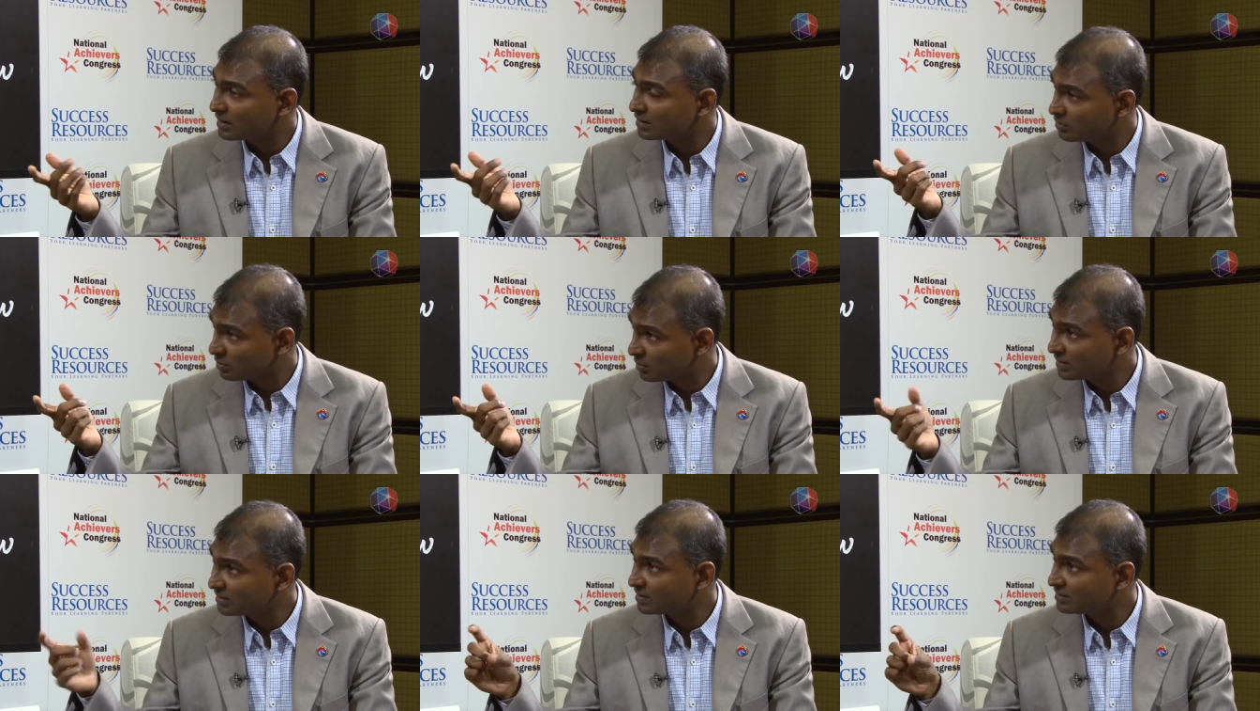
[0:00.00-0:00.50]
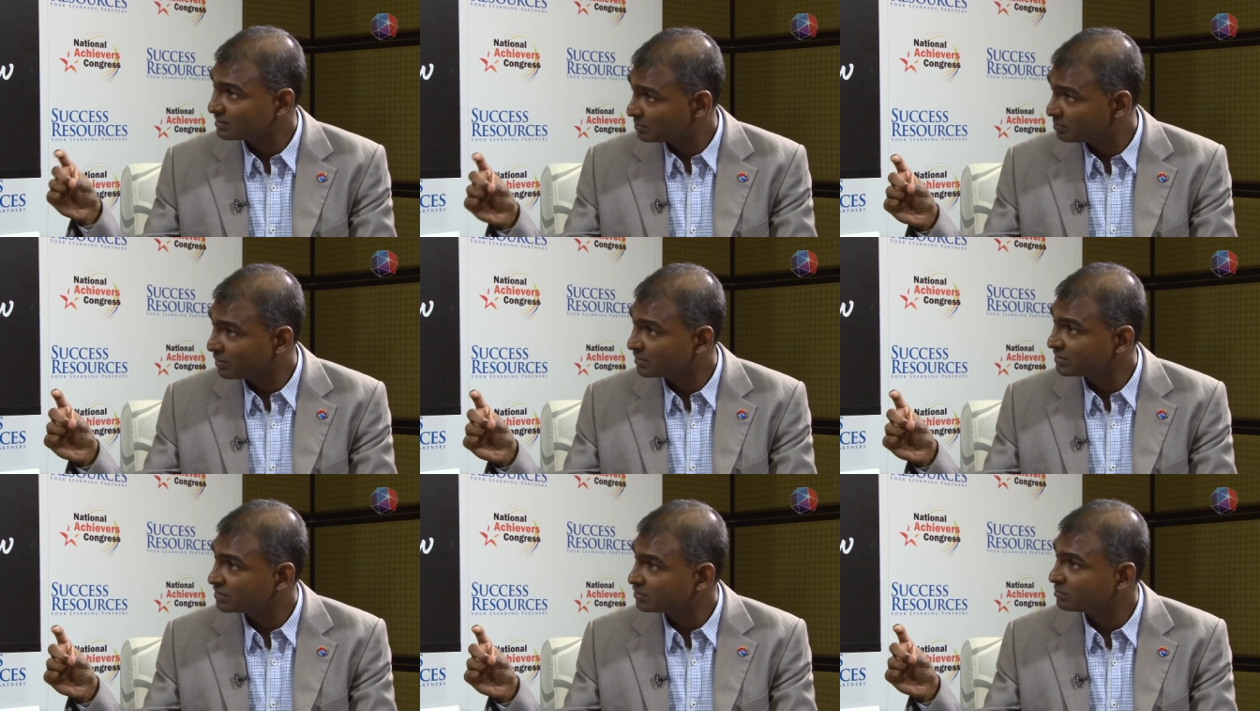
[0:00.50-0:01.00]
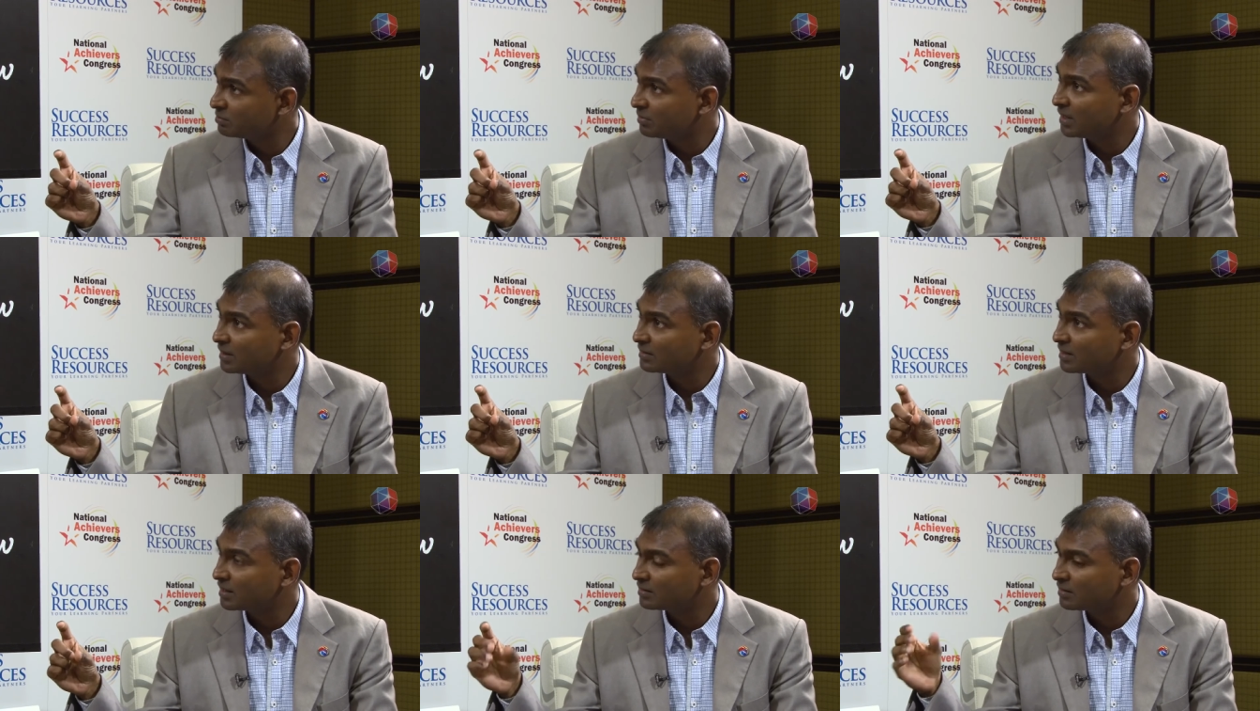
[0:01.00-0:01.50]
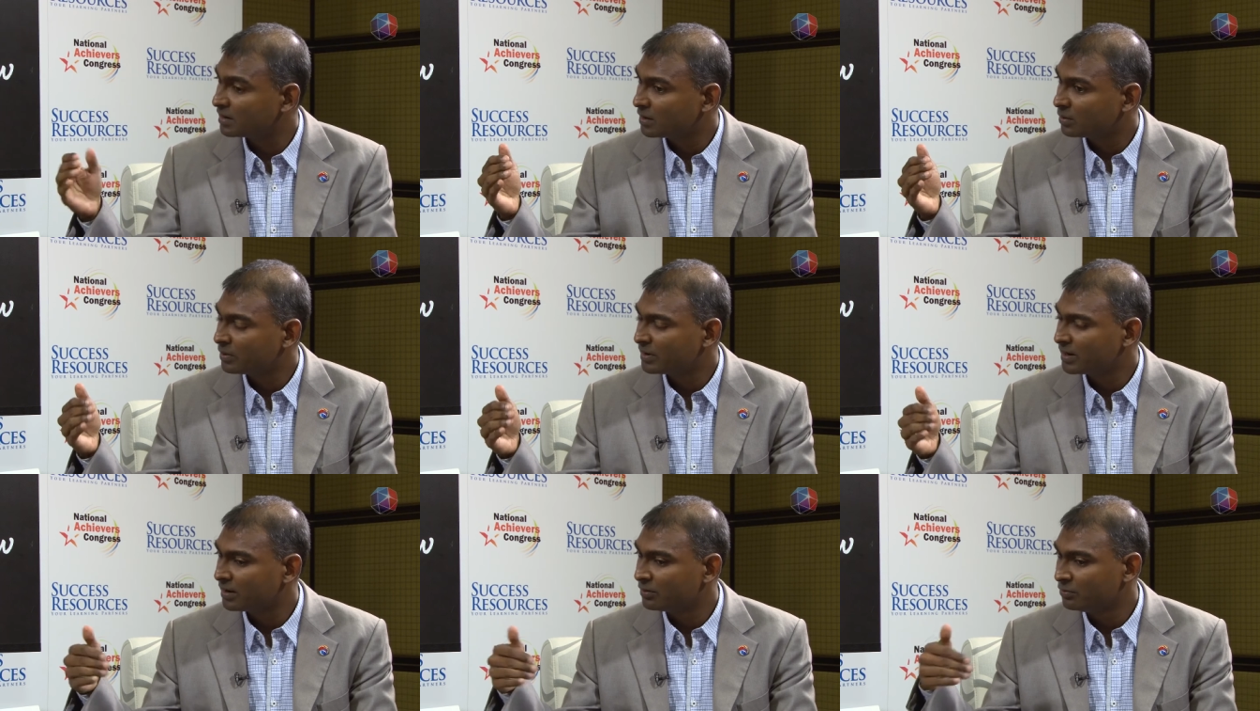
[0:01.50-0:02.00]
you know, one thing, the point that you made, that
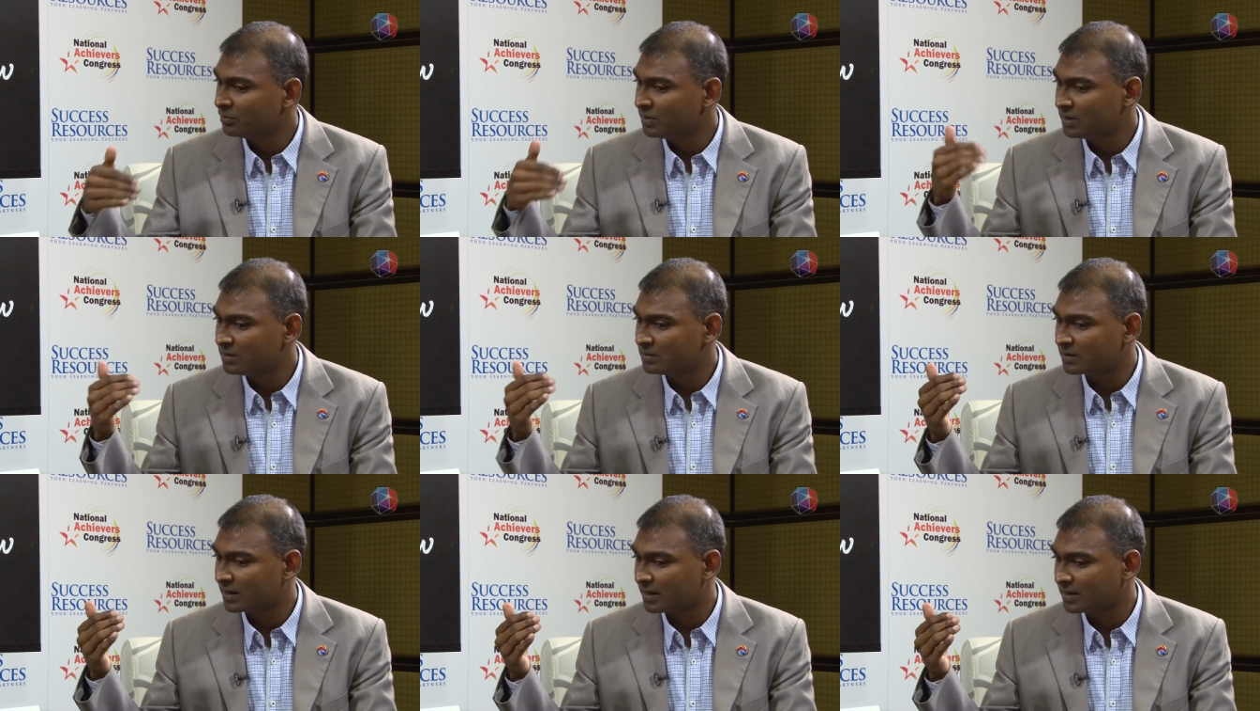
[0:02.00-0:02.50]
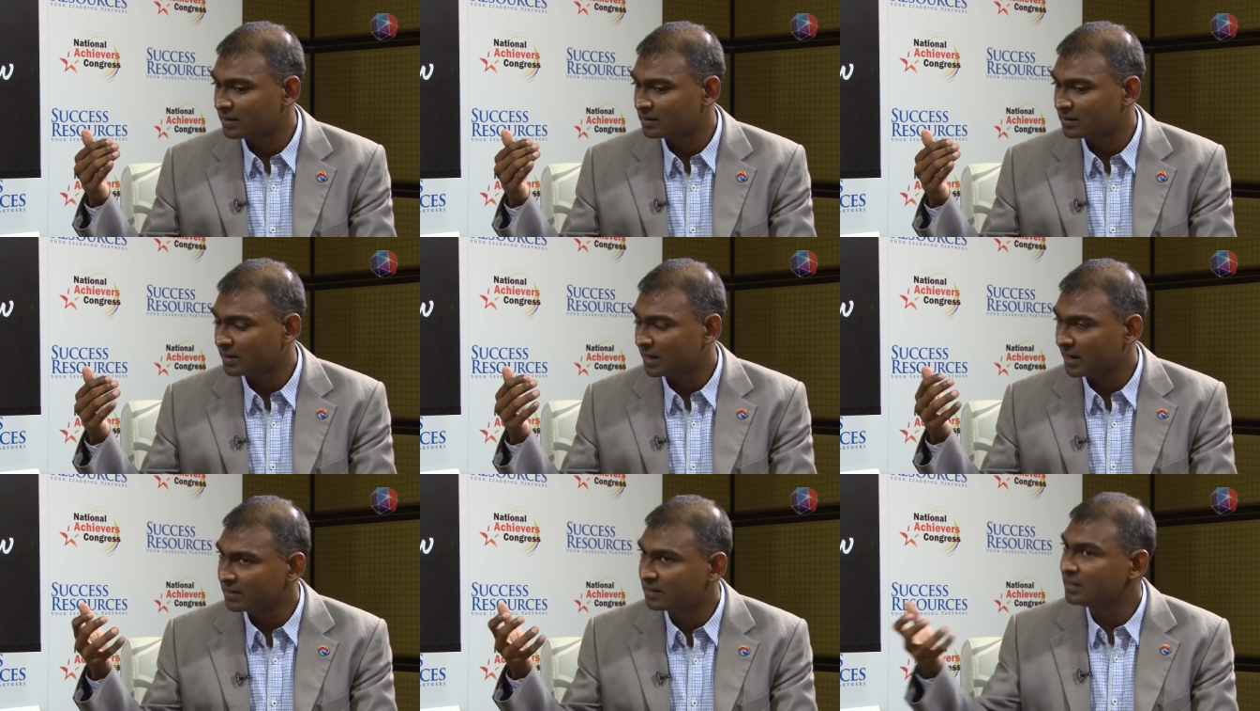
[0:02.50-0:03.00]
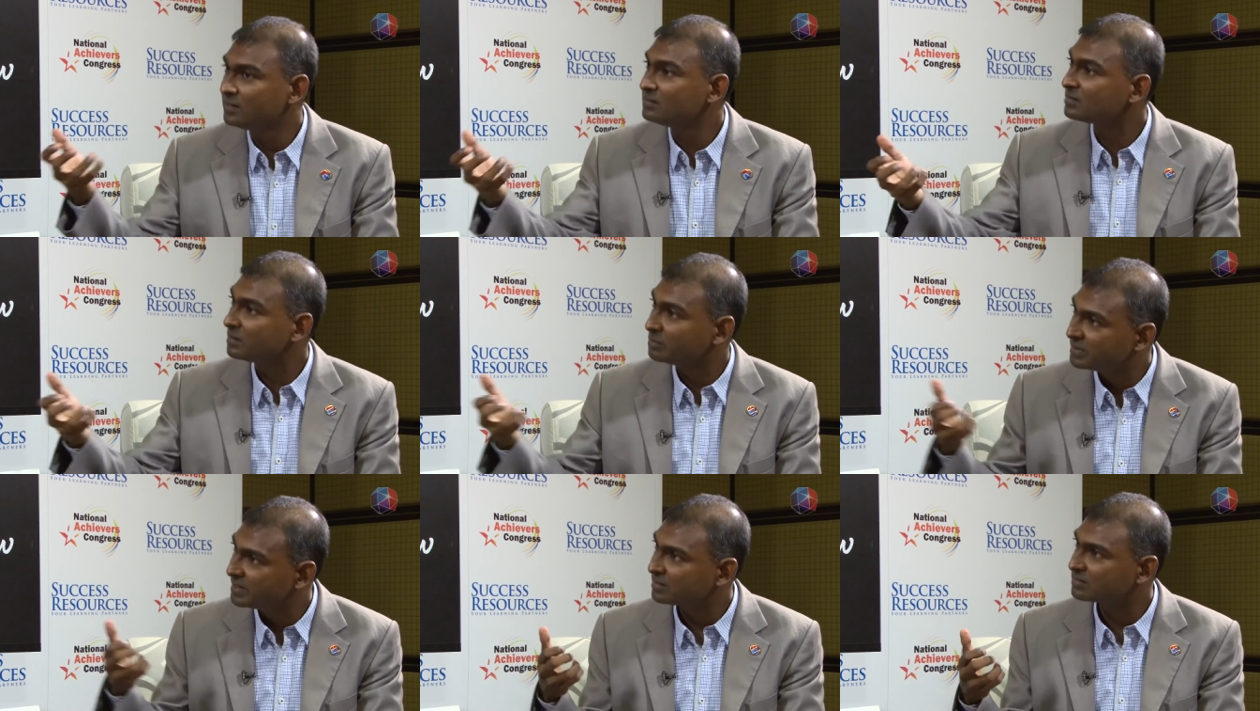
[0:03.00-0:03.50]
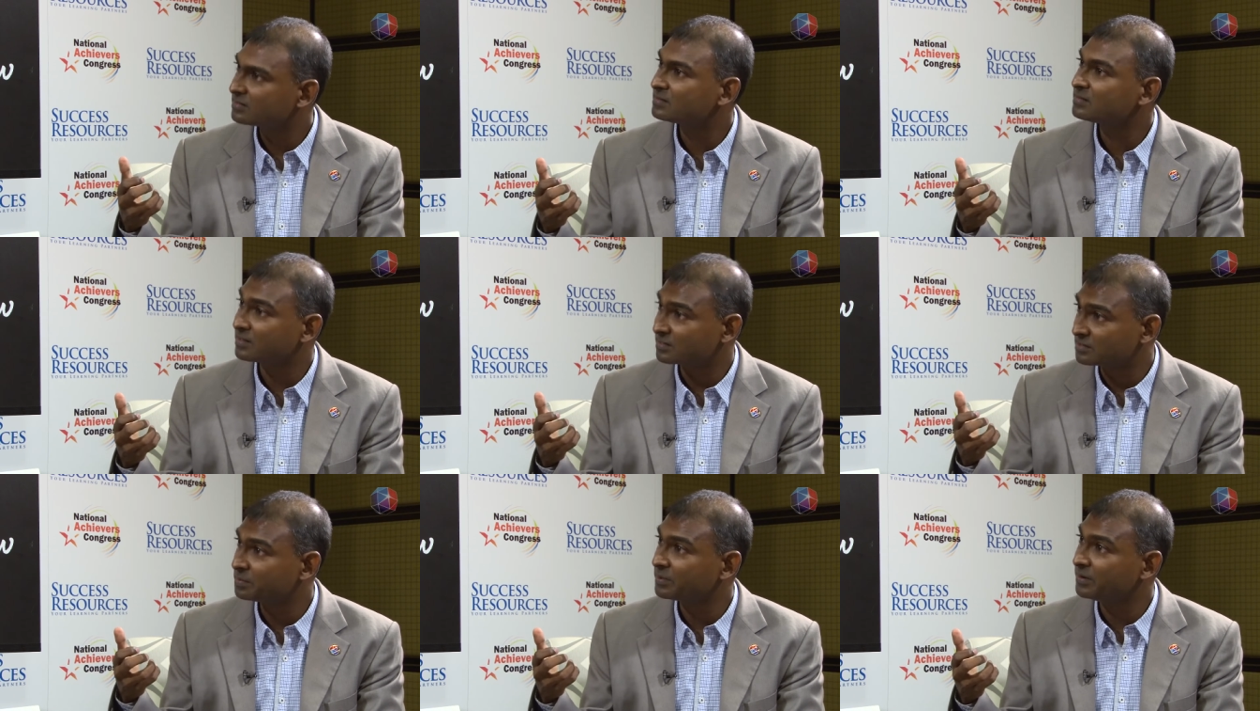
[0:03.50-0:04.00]
when I read, I, I gain somebody else's
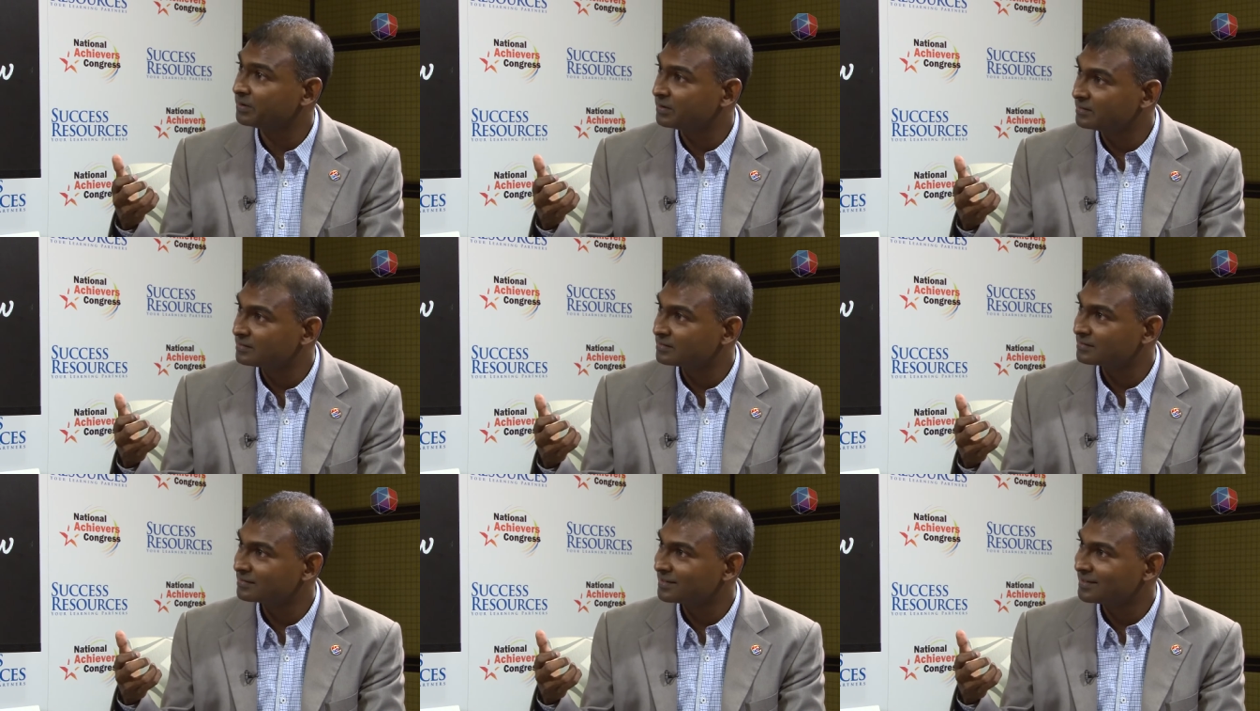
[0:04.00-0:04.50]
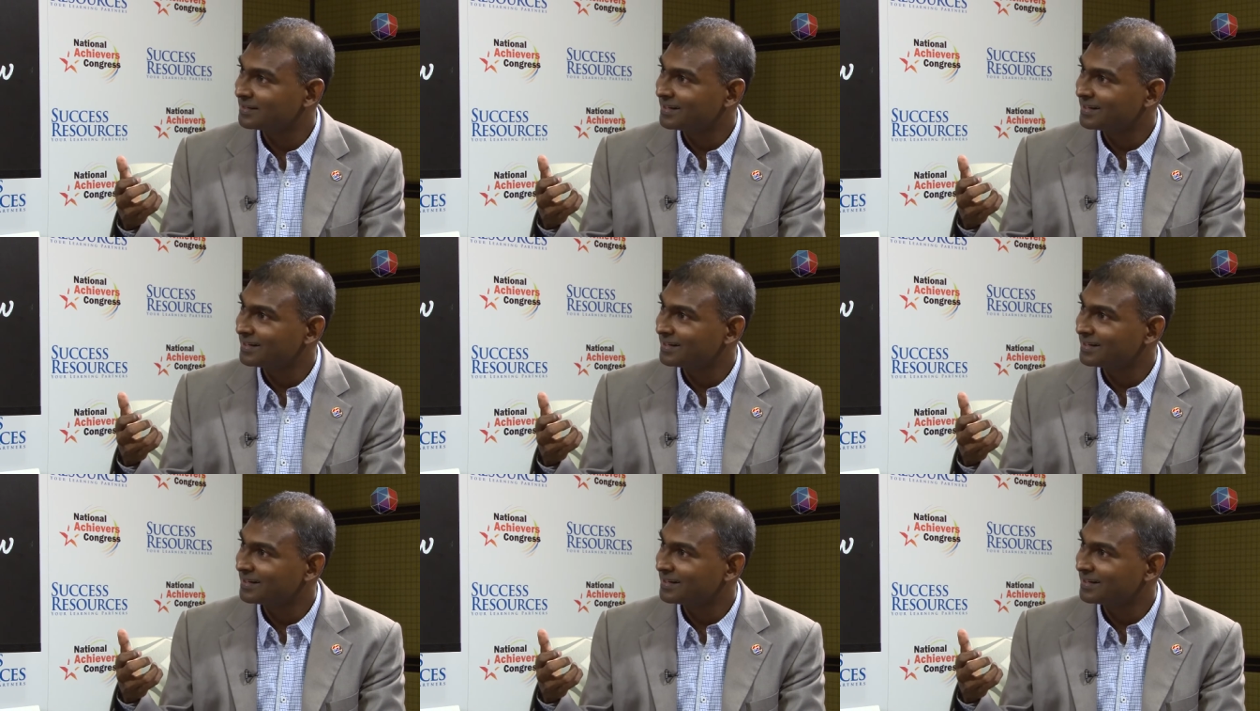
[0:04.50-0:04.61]
experience,